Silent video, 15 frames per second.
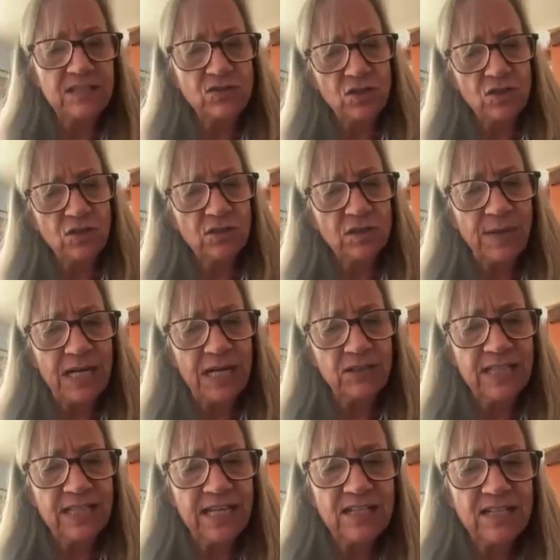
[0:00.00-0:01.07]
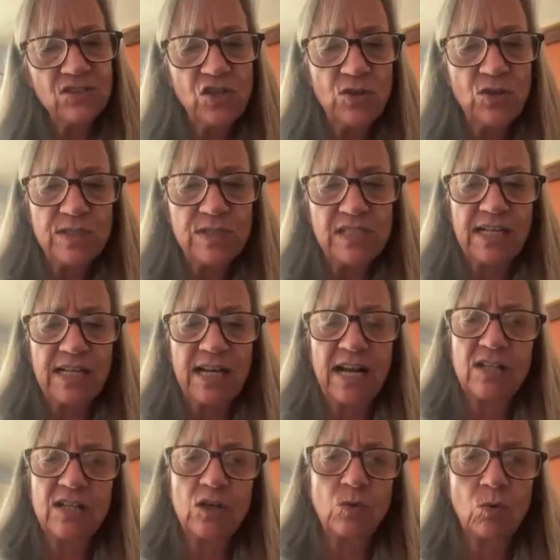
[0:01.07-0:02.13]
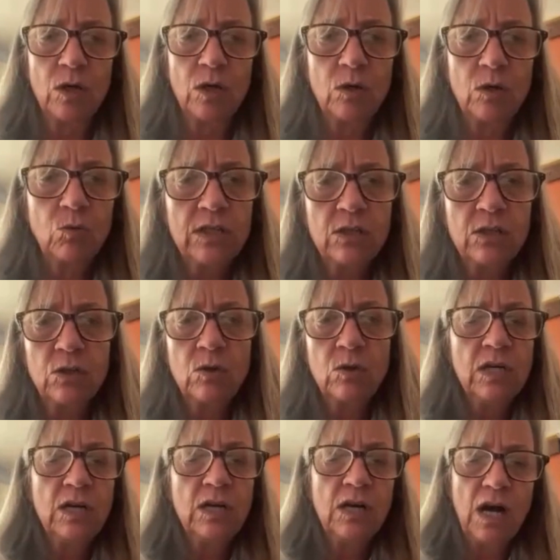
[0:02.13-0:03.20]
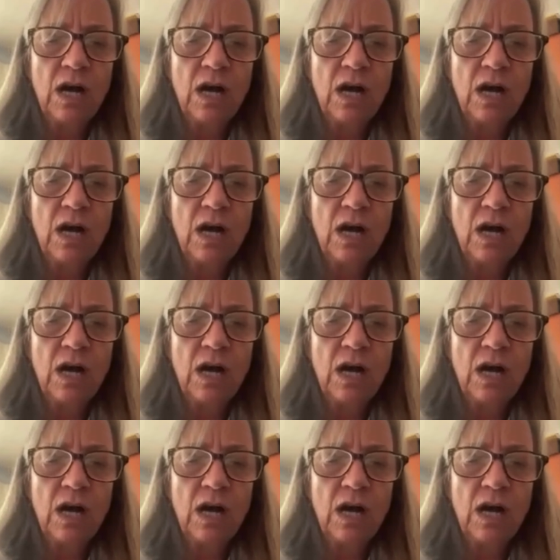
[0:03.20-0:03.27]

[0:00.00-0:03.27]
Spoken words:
concerned about that. She was a kind of woo-woo,